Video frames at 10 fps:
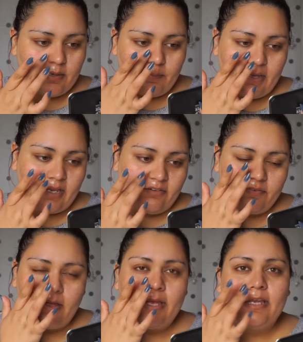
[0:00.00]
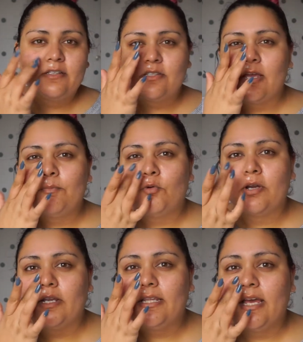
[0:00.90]
mattifying, so I'm
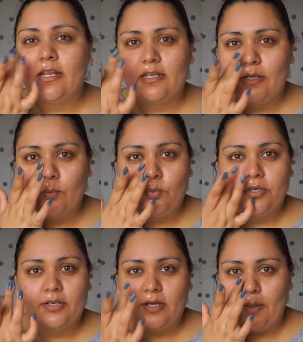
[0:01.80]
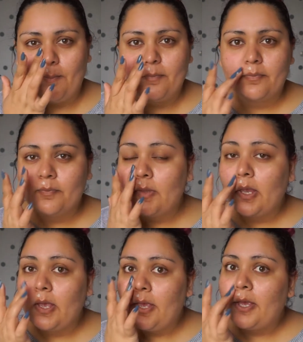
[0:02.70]
worried that it would um,
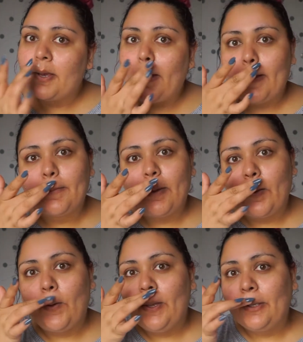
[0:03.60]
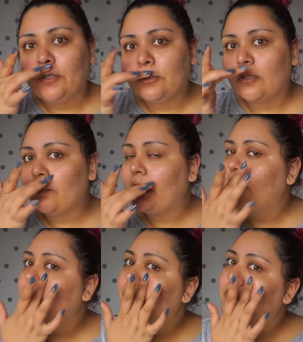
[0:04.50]
cause my oils on my
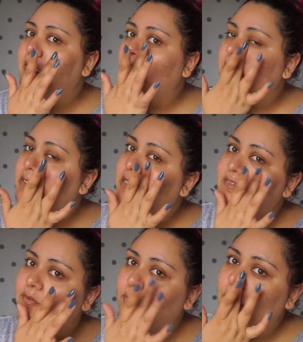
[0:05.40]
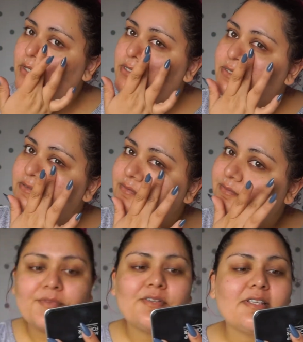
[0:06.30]
nose to get even worse.
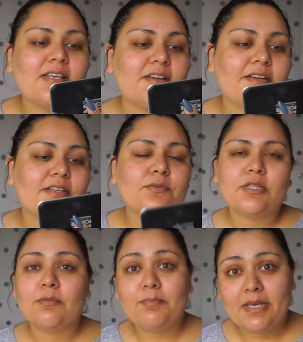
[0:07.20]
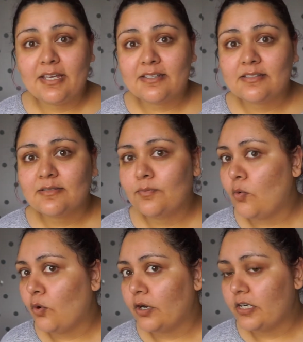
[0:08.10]
Those are the areas with the biggest
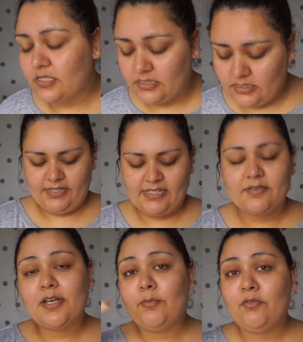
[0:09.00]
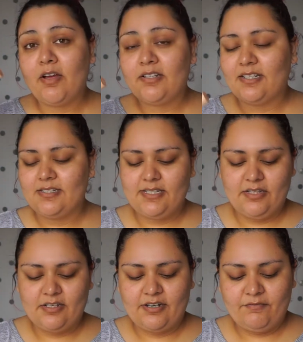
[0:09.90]
pores. Next I'm going to move on to concealer
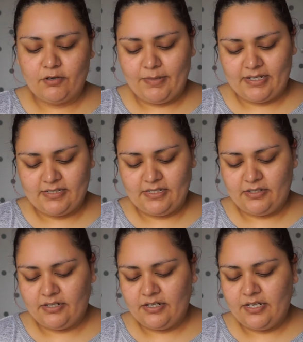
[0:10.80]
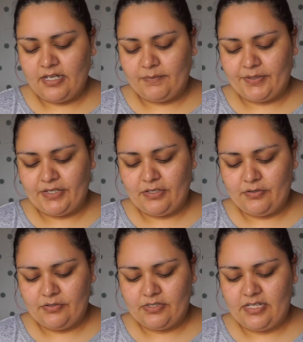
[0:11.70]
and for my concealer I'm going to
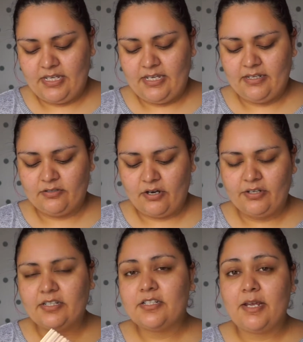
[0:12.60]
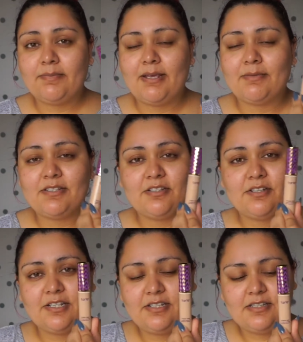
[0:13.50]
use the Tarte Shape Tape Concealer
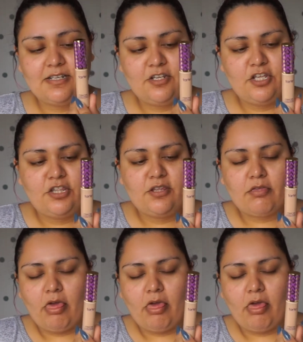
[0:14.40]
in this in this